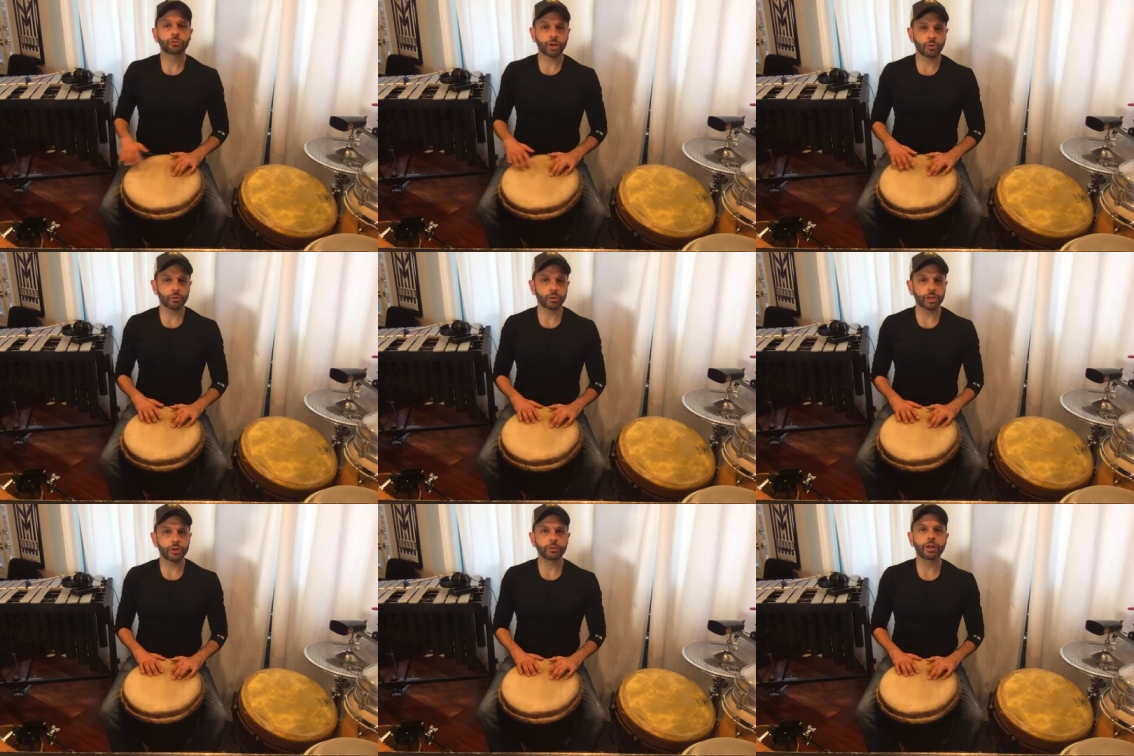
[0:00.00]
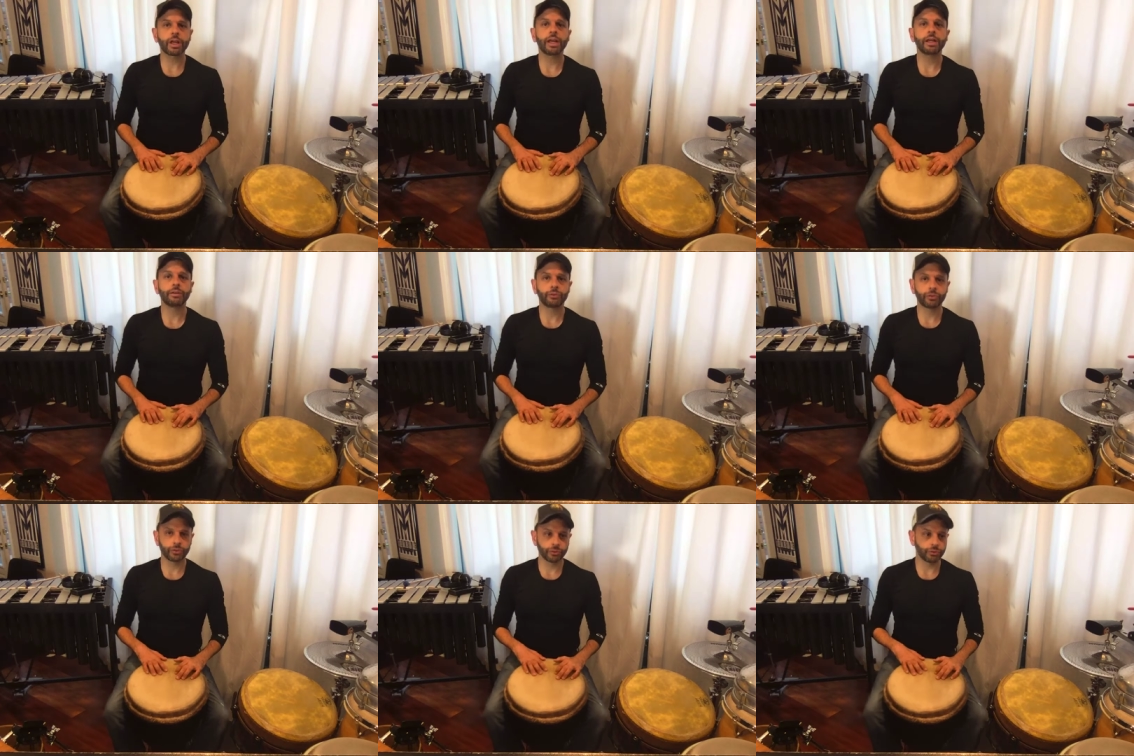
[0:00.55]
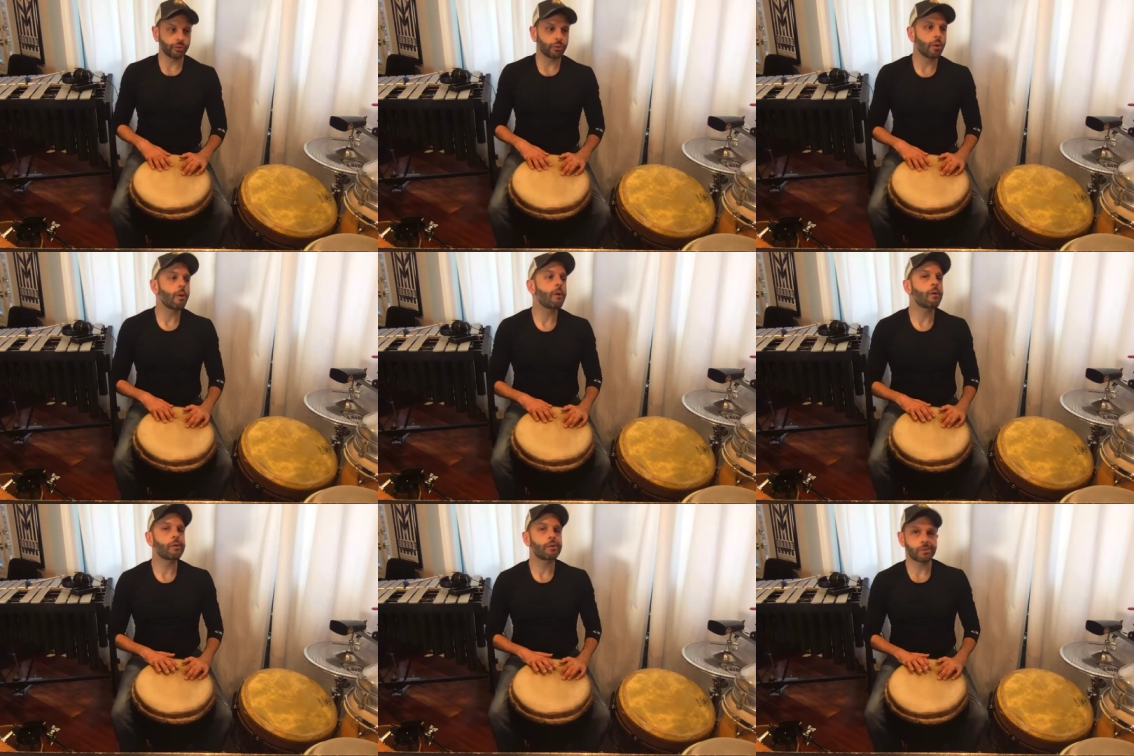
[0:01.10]
with the other hand. too.
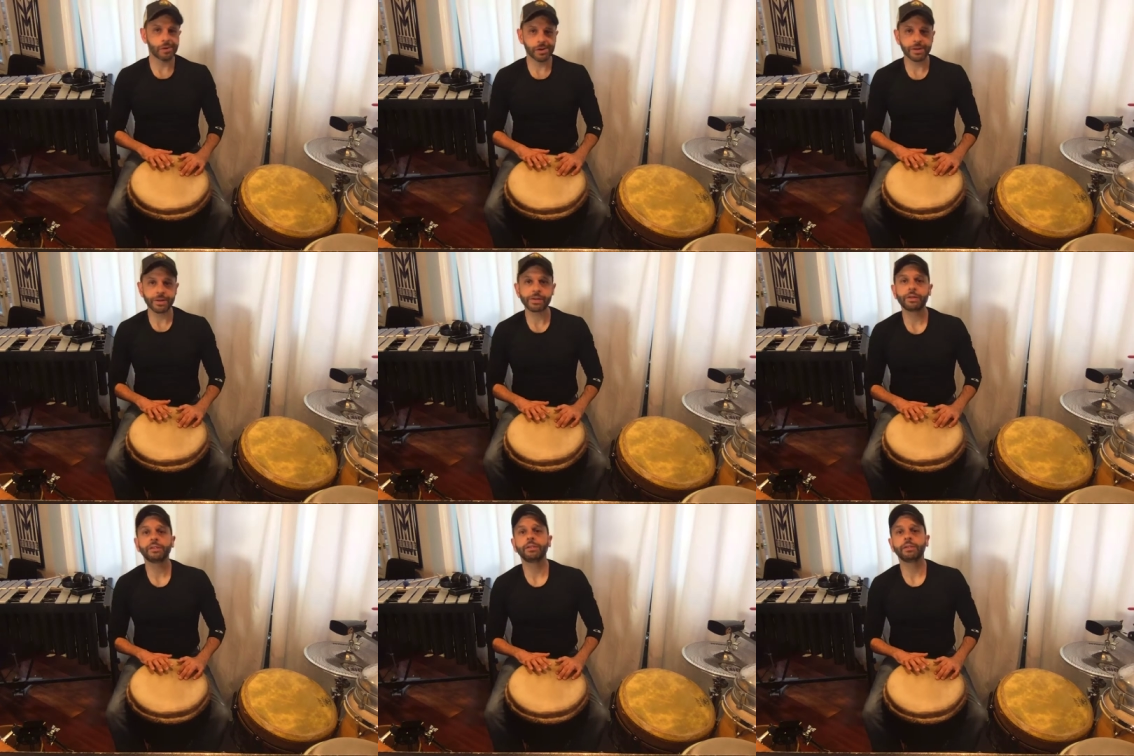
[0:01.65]
ready,